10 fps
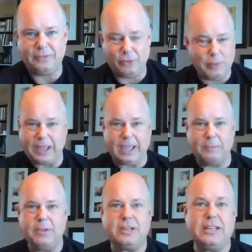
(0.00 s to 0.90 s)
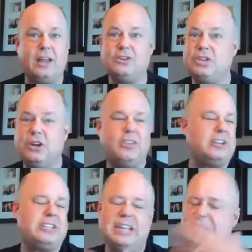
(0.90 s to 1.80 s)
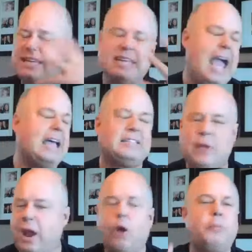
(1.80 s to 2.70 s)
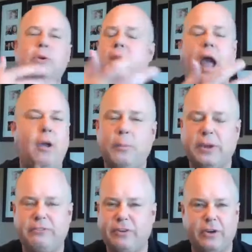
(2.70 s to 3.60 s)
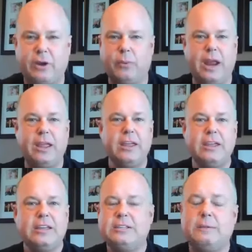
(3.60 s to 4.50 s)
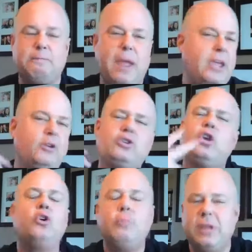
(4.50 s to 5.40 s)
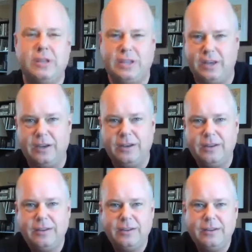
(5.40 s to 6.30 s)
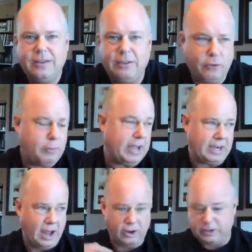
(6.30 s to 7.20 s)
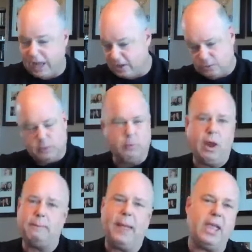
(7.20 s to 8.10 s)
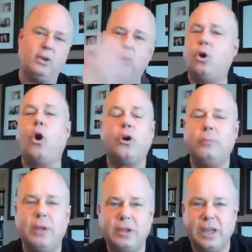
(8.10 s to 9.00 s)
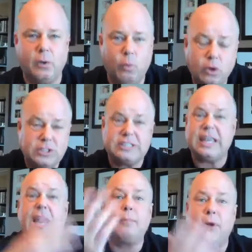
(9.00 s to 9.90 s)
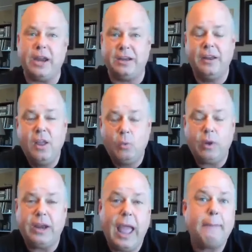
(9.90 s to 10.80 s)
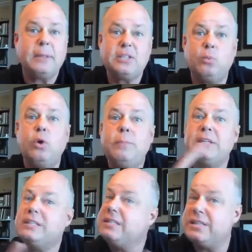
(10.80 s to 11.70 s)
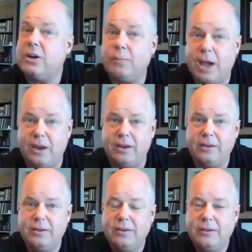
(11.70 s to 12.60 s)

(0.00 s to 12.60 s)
If you're making $1 million a year, they're saying, yes, I hope we can figure out a way to pay you $2 million. If you're making $100,000, we want to pay you $250,000, and we'll celebrate it when it happens, and we'll be sincere about it.